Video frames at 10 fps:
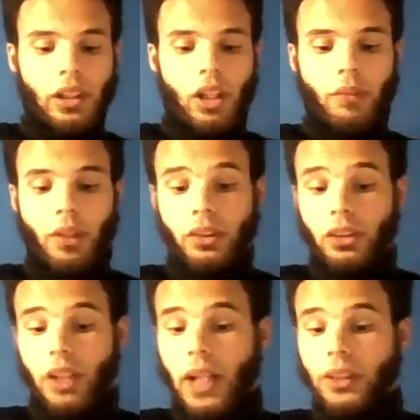Um, and I
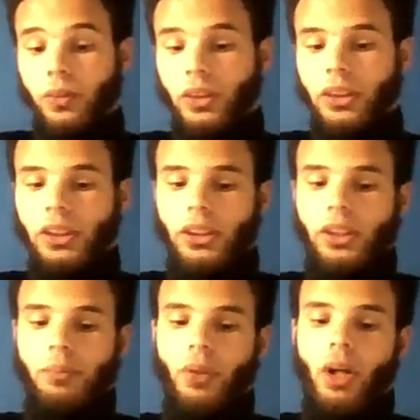just I just want to see this
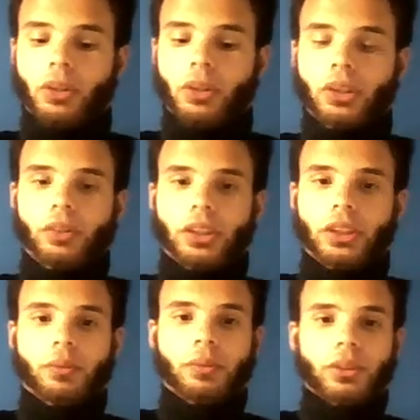kid ball. I want to see what he's
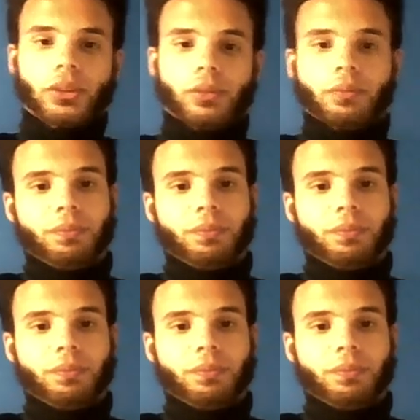able to do.